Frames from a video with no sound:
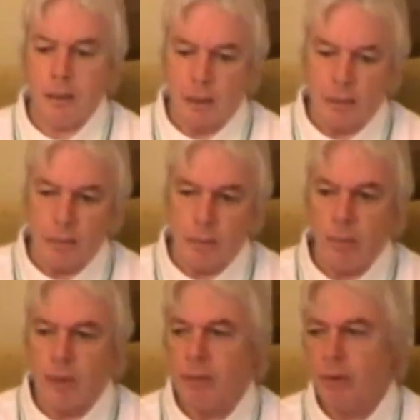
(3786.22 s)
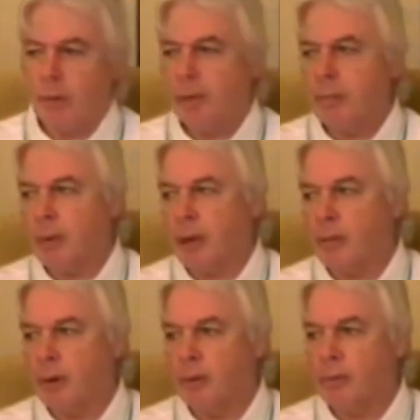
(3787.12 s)
know, when you've got people like
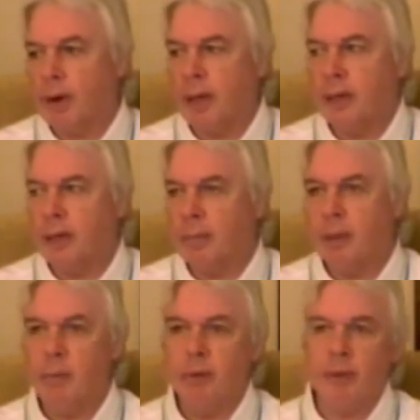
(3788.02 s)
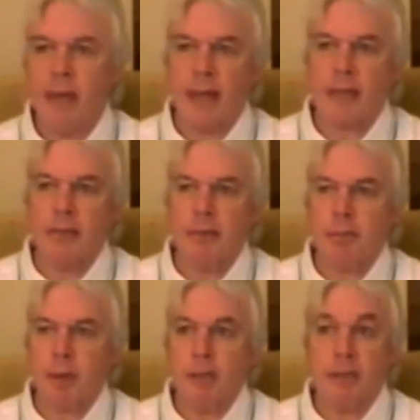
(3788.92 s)
Ronald Reagan, a B-movie actor as
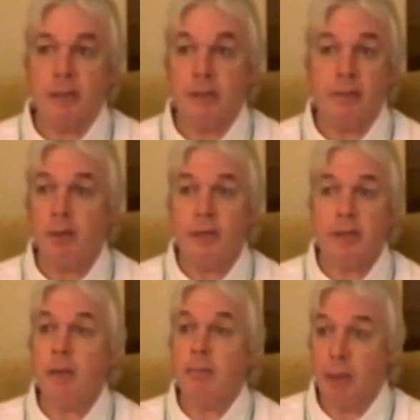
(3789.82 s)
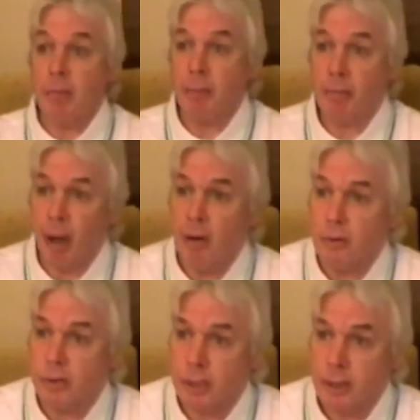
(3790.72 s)
president, it really sums up the
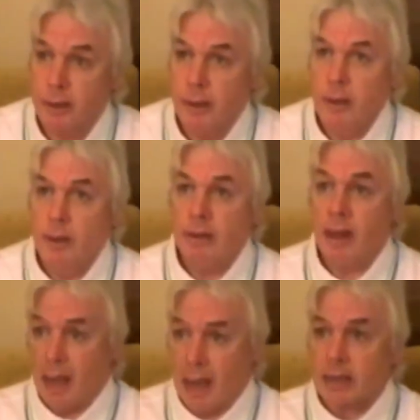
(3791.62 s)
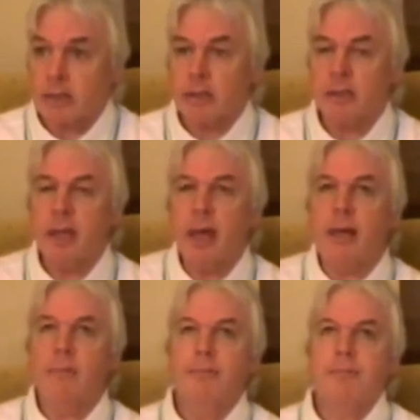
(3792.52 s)
Post. They're actors.
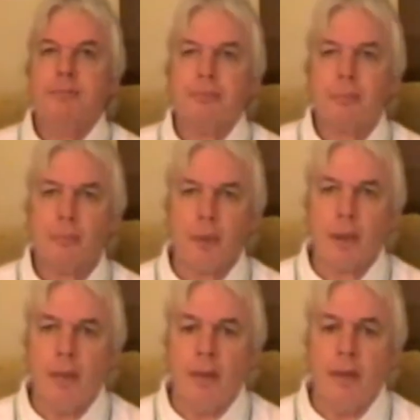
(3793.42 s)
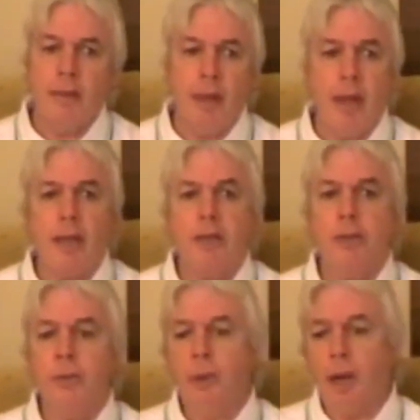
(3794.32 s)
They're there
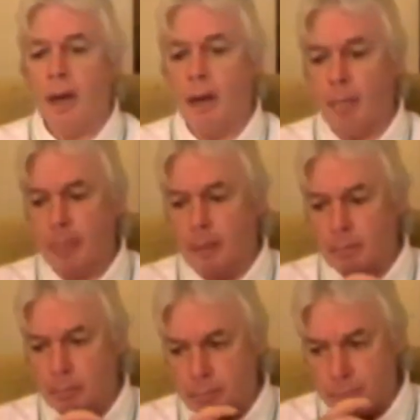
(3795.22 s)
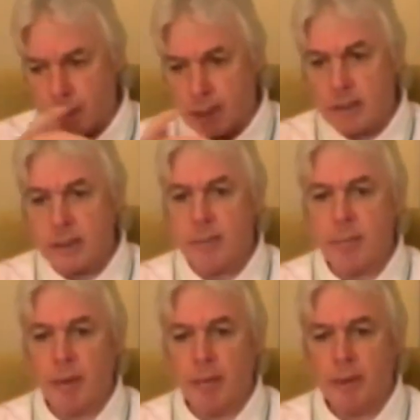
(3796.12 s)
to bring into the
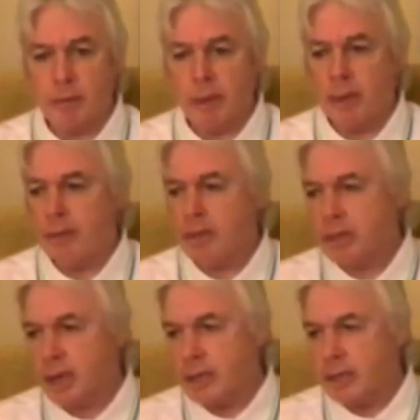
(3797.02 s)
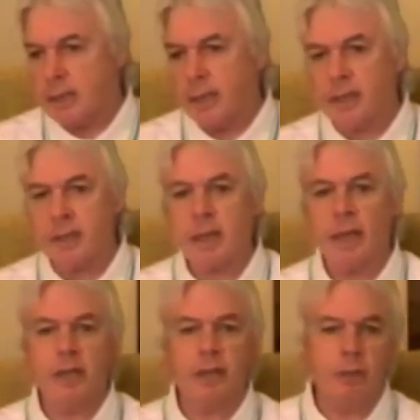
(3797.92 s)
public arena in changes in
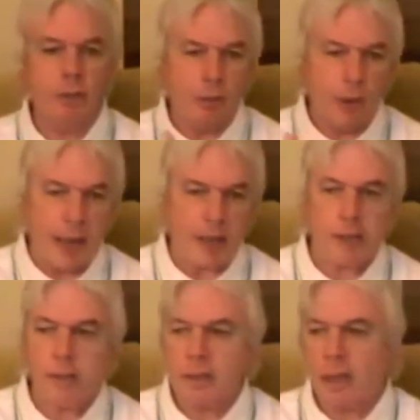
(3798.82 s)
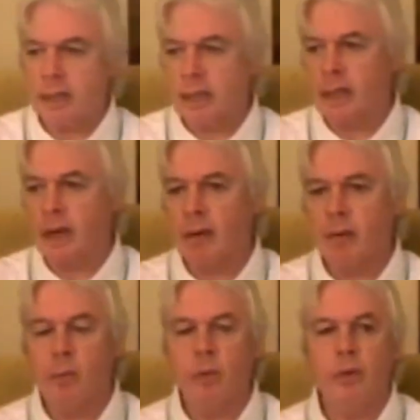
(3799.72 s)
legislation or actions like
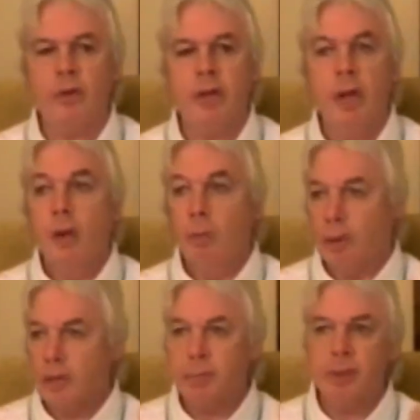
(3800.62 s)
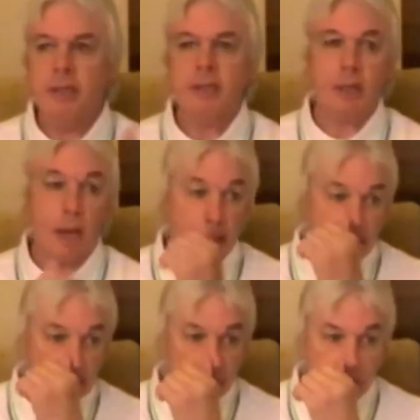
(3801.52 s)
declaring wars what has been
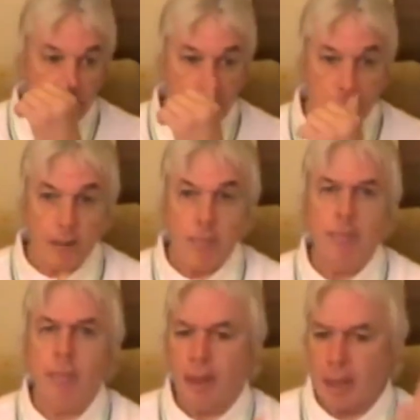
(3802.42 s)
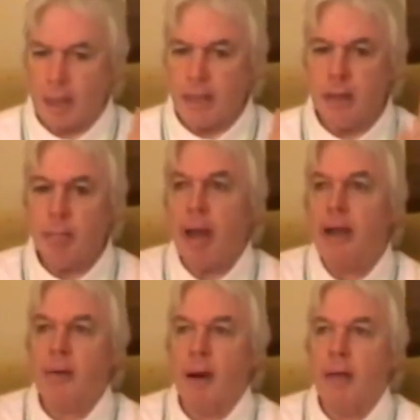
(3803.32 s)
decided in the
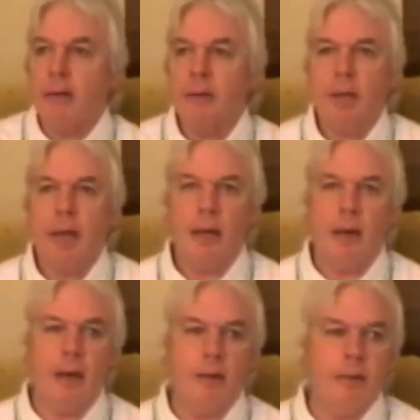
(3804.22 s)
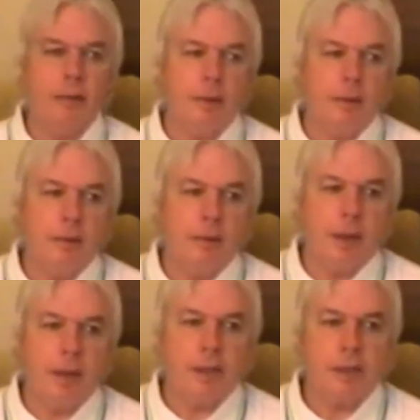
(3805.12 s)
background, and
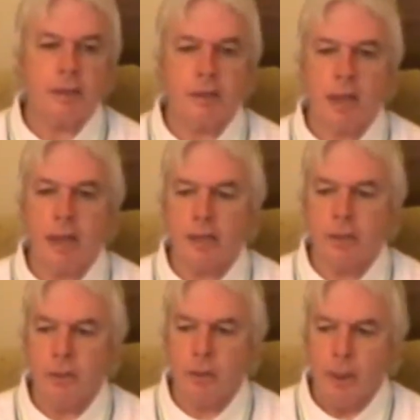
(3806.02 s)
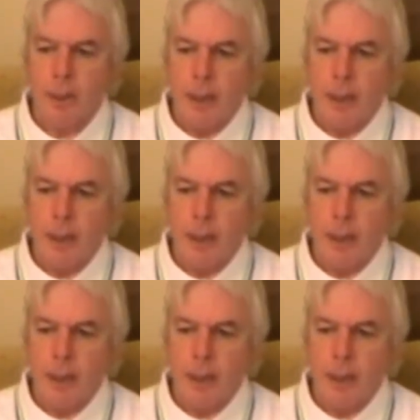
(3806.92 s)
they're just there to